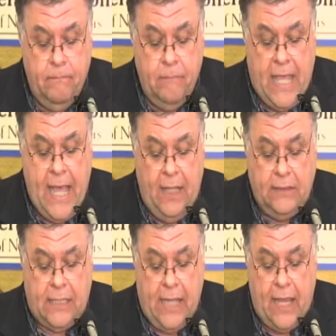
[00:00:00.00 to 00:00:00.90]
He
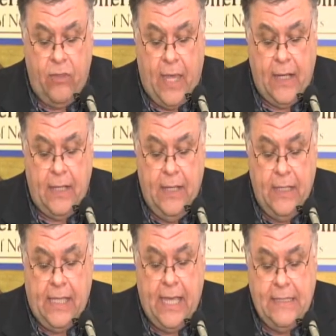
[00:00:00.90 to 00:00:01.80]
held it like that,
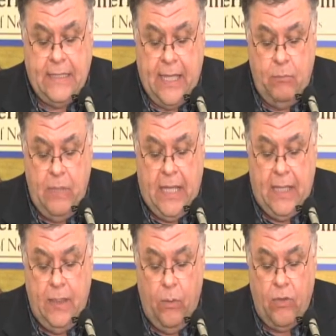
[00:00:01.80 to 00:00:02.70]
gazing at
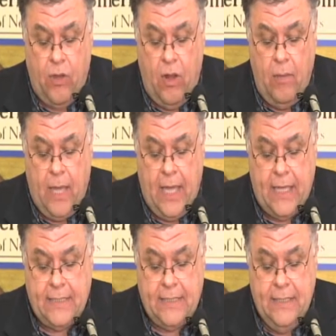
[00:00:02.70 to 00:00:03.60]
me with calm
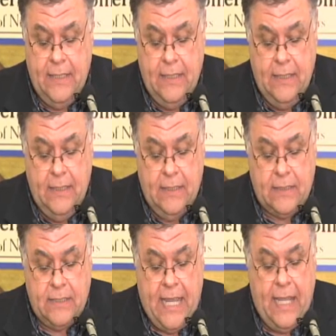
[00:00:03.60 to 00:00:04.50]
eyes.
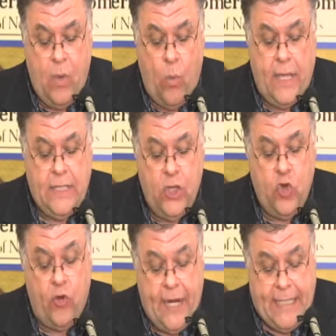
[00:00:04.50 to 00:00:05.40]
The snake went
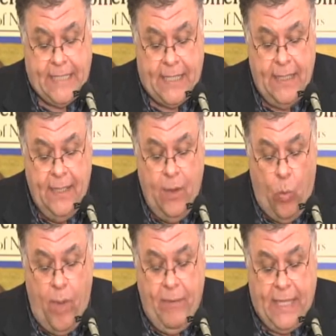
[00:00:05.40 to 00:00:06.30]
crazy,
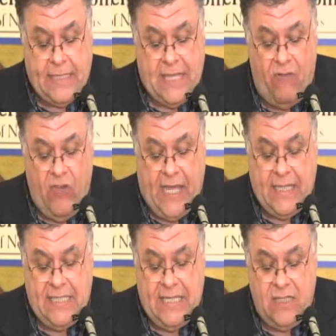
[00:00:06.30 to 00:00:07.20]
whipping itself
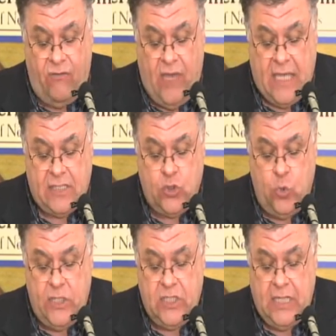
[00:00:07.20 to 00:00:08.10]
against his face,
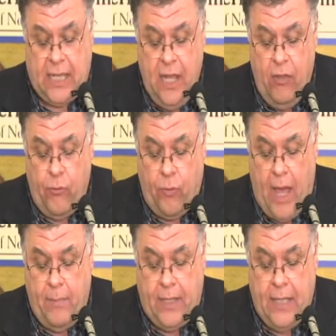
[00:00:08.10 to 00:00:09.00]
twisting,
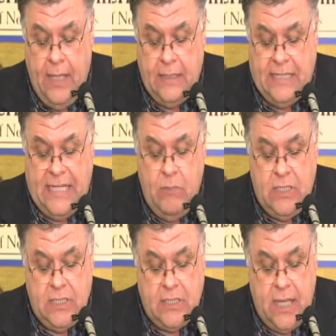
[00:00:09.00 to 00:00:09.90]
throbbing,
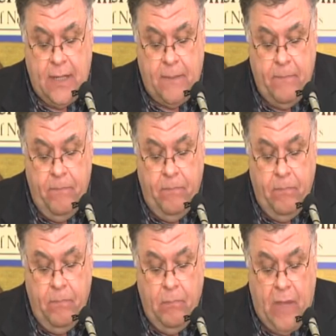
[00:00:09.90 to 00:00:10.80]
demon's tongue.
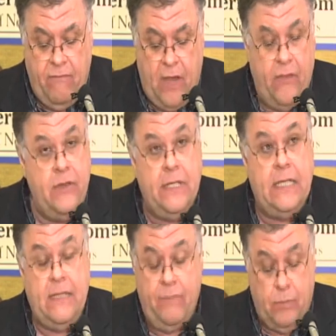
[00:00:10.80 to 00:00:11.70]
My father
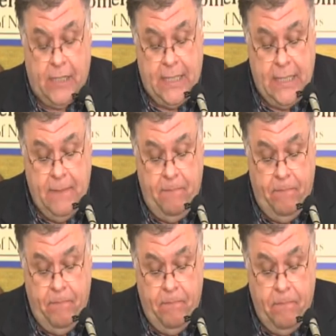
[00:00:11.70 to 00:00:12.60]
didn't even blink.
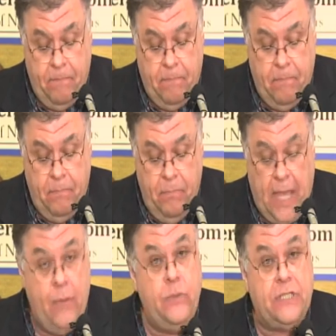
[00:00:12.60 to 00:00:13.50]

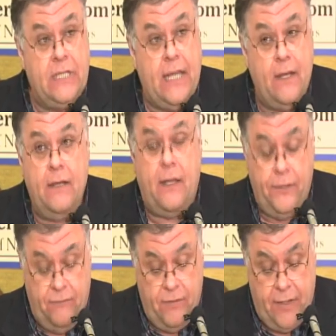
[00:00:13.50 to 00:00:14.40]
I was scared
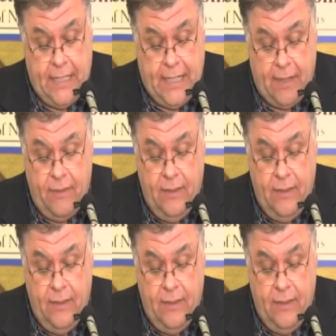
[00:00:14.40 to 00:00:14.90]
unto very death.